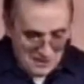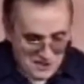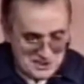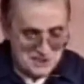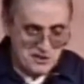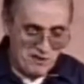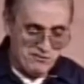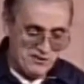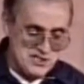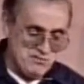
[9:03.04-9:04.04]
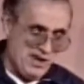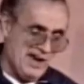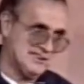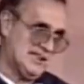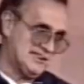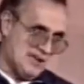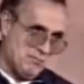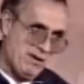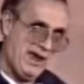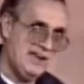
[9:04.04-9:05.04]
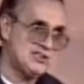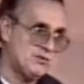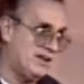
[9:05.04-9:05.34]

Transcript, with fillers: This is our first reaction. It's on page